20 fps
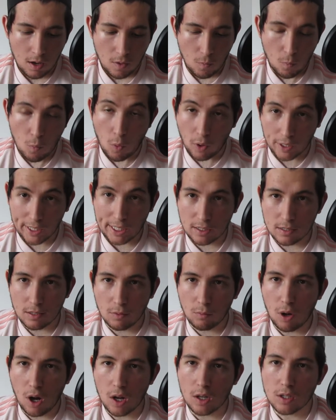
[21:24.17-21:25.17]
wanted to
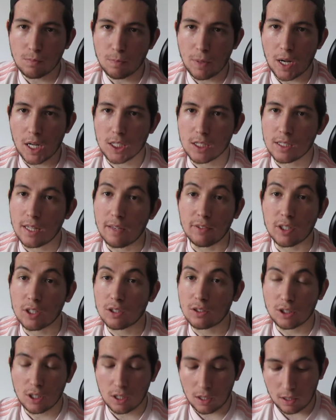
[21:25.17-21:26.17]
watch, but I just never
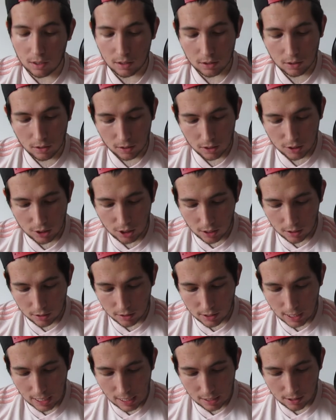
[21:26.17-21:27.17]
got got the chance
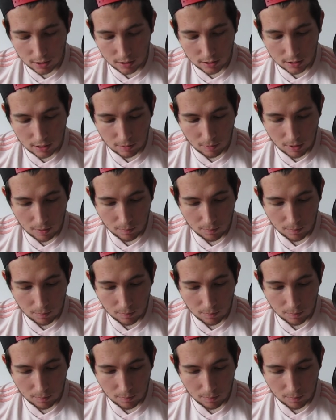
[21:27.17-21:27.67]
to catch in the cinema.